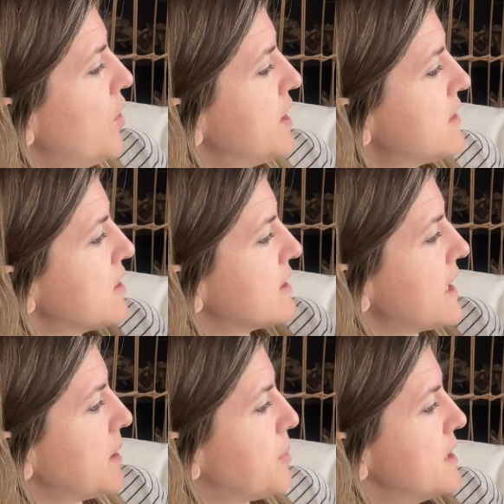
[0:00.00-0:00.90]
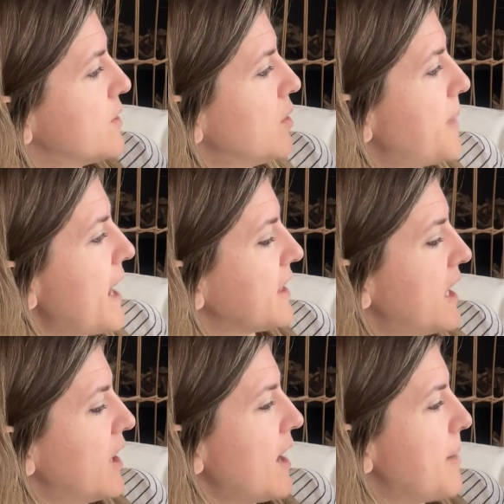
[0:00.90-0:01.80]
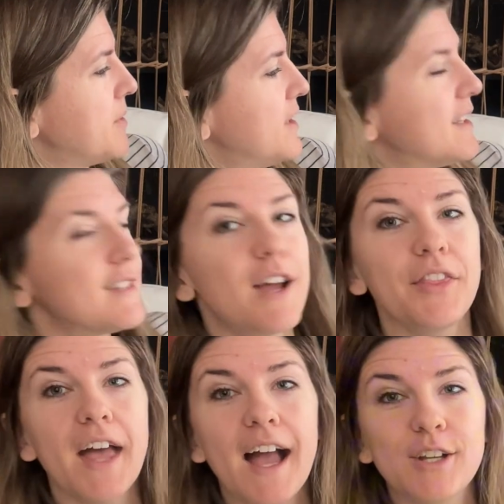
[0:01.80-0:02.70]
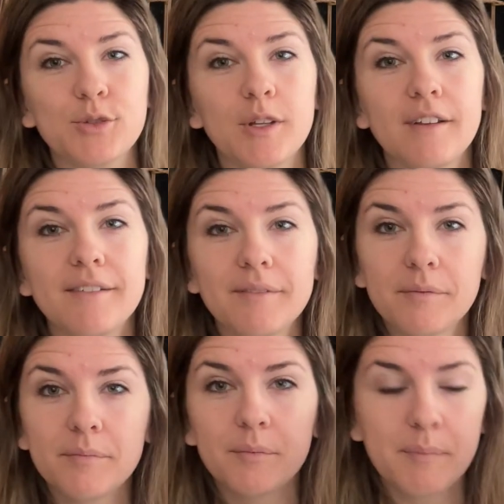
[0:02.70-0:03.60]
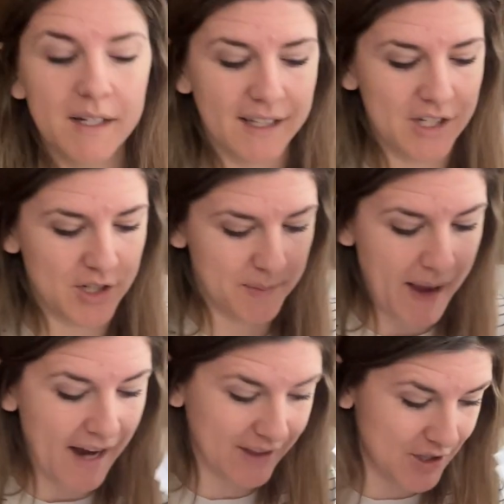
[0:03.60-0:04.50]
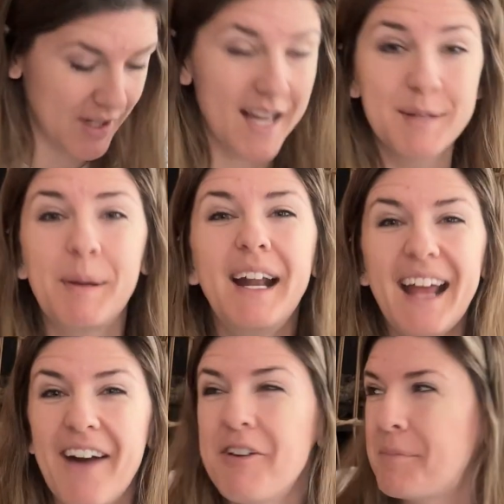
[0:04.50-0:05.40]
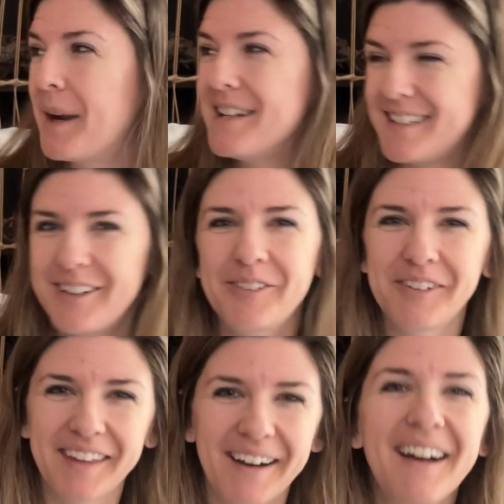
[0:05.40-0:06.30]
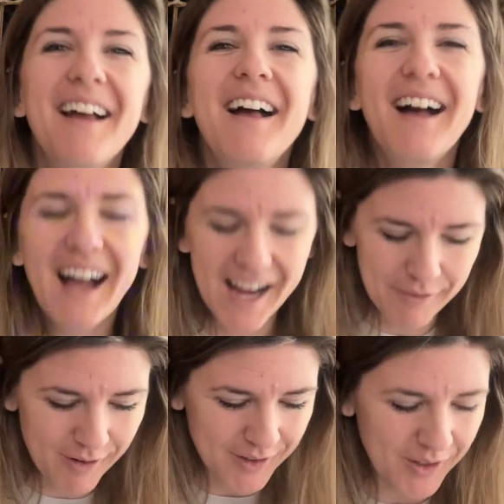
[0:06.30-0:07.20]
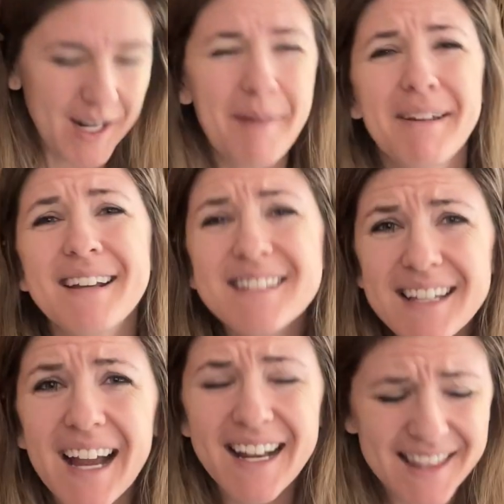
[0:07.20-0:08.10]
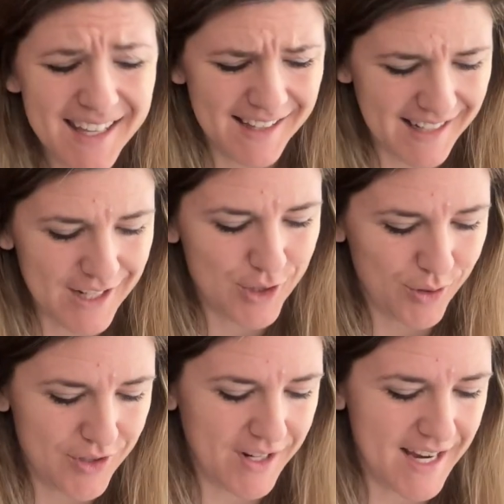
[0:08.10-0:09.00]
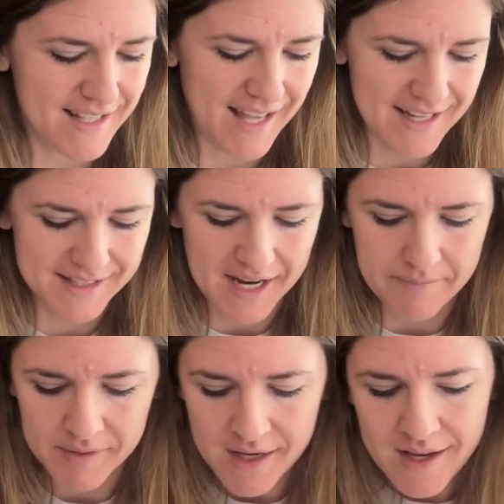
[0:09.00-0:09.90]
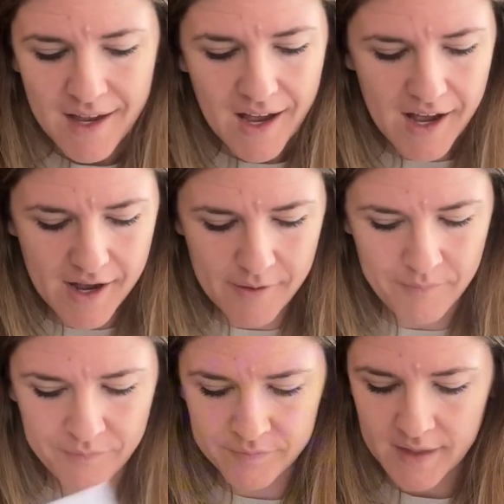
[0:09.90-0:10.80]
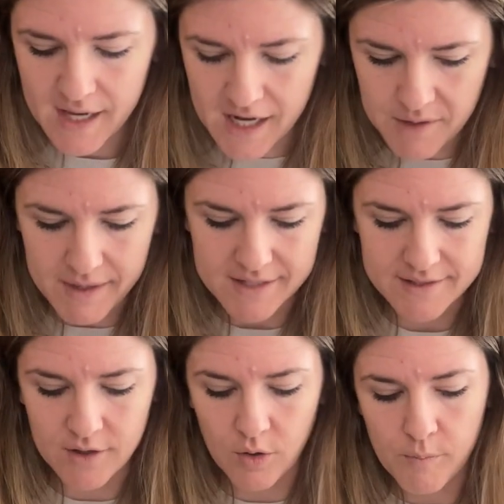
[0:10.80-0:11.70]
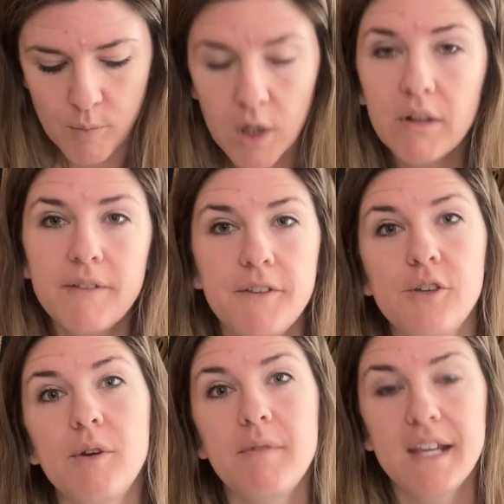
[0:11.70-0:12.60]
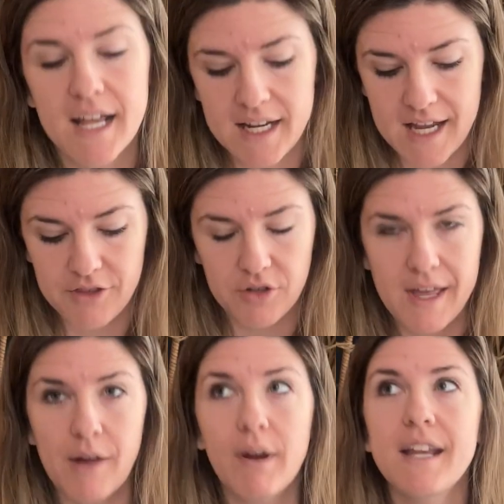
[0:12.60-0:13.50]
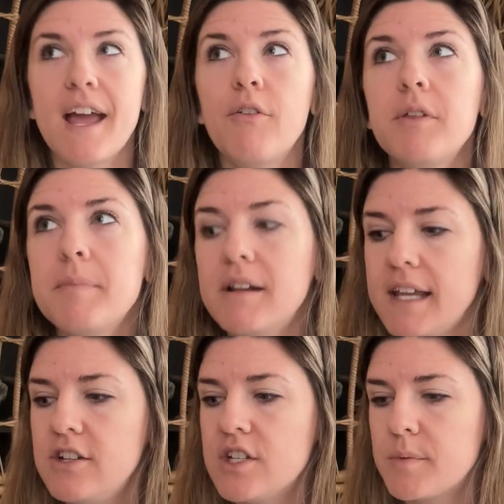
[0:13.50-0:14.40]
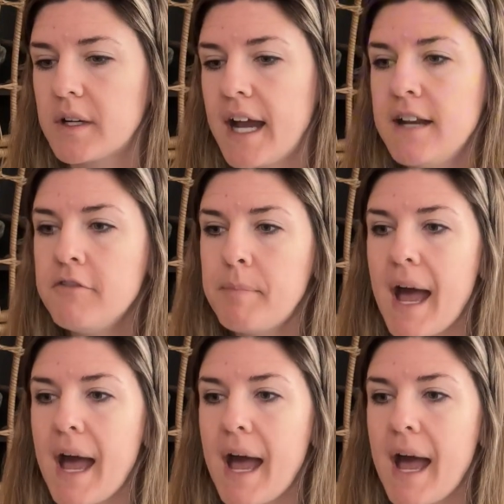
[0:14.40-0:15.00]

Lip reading: this looks like the preschool pack that I grabbed. This is not the actual Middle Ages pack that she has, but I have it printed over there. I won't go grab it because I kind of think that I showed you guys last time. Anyway, so more review when we kind of get through that. Right now with Middle Ages, we're kind of